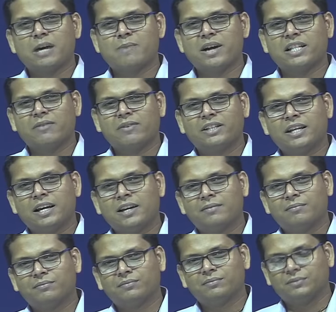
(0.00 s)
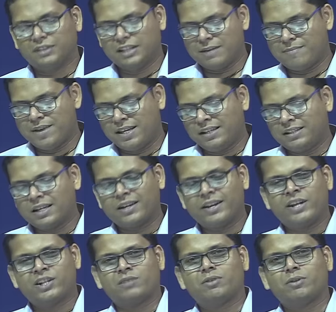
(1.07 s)
by the way they are making the
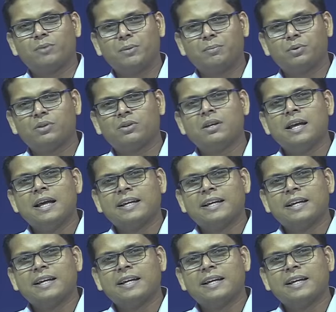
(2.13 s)
connection with people,